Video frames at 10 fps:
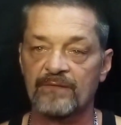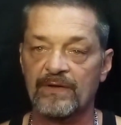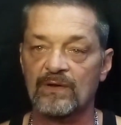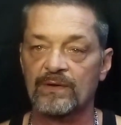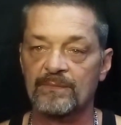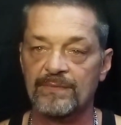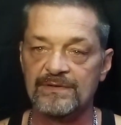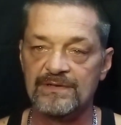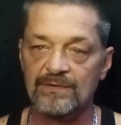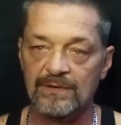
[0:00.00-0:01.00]
If I don't get
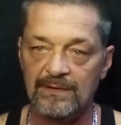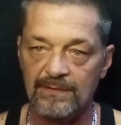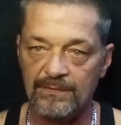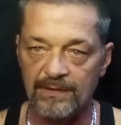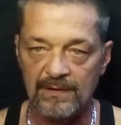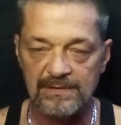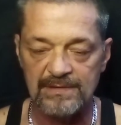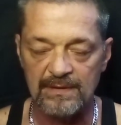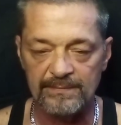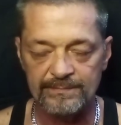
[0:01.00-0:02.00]
busy doing other
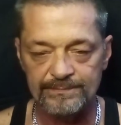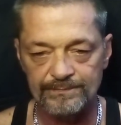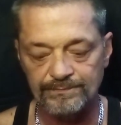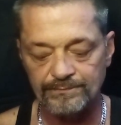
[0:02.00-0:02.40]
things, um,